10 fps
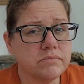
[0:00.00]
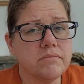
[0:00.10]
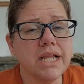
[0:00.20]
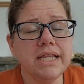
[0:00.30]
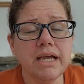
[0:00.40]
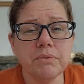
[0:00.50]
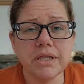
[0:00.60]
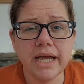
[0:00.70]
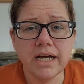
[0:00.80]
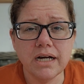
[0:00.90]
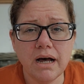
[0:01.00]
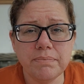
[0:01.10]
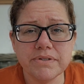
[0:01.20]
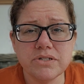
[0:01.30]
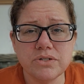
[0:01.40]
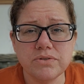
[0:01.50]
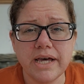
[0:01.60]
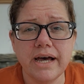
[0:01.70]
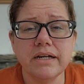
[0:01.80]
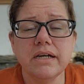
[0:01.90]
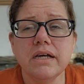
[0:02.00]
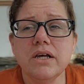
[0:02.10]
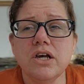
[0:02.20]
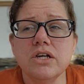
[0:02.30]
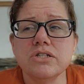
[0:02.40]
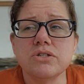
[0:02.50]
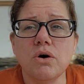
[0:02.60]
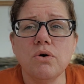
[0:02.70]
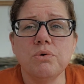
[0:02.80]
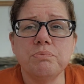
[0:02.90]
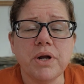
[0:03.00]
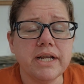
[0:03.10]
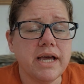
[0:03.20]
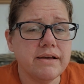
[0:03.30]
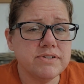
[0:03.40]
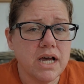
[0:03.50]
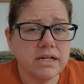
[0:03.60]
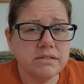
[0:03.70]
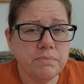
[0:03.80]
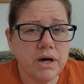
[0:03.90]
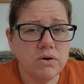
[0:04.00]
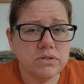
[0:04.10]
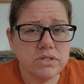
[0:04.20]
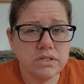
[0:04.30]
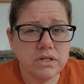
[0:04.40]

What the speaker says: And they would like a couple to do that. So Brett and I have talked about